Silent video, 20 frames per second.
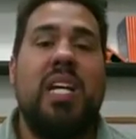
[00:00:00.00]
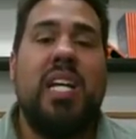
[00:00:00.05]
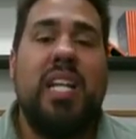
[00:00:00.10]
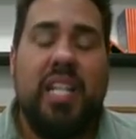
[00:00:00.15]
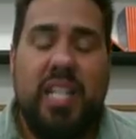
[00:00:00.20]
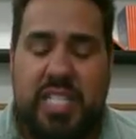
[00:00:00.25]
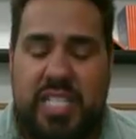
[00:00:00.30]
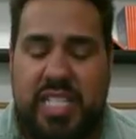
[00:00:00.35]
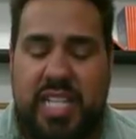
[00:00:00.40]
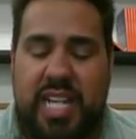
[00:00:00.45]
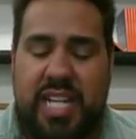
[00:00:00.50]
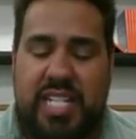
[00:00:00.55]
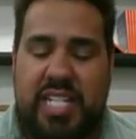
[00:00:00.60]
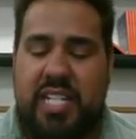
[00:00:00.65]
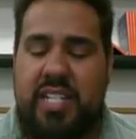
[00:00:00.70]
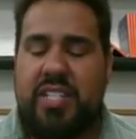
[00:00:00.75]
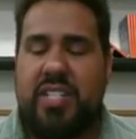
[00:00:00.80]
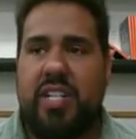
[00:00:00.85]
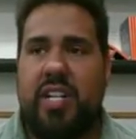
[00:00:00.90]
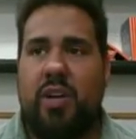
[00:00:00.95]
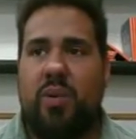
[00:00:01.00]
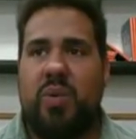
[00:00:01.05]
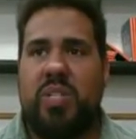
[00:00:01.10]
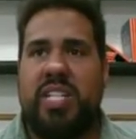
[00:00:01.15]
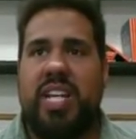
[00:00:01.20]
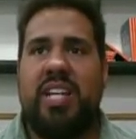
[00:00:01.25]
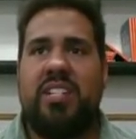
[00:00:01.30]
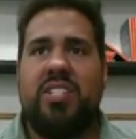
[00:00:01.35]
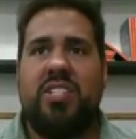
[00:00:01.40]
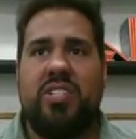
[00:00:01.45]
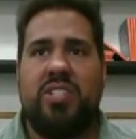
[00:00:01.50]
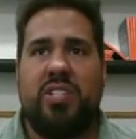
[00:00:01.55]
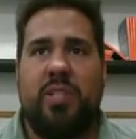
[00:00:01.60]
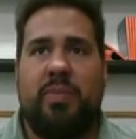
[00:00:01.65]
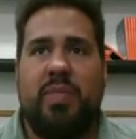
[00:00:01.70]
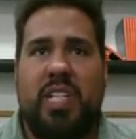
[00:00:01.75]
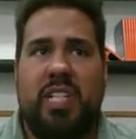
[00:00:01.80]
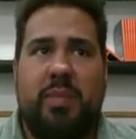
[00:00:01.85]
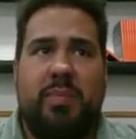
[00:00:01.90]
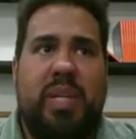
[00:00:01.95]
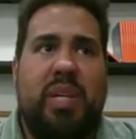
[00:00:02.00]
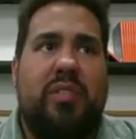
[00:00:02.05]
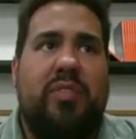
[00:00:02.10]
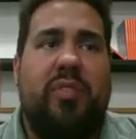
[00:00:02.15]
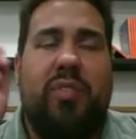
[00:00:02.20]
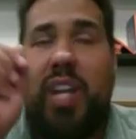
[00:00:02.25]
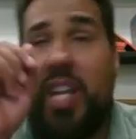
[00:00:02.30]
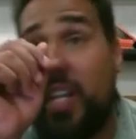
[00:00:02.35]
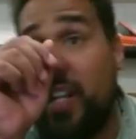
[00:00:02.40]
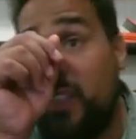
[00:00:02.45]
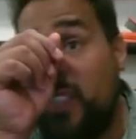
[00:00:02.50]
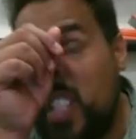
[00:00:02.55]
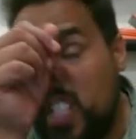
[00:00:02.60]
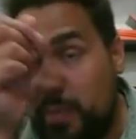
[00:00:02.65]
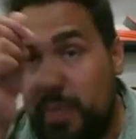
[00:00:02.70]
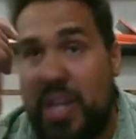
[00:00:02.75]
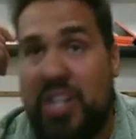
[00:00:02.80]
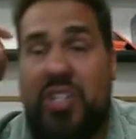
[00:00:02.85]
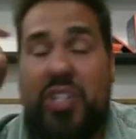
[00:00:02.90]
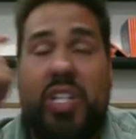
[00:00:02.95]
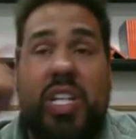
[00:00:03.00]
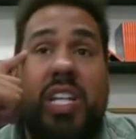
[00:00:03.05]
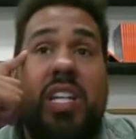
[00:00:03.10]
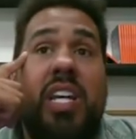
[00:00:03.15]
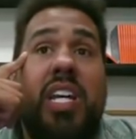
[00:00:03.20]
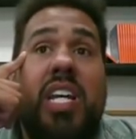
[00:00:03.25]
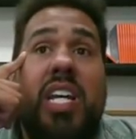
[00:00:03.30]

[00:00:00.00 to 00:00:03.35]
Because the idea is, you know, tests are something to be afraid of, especially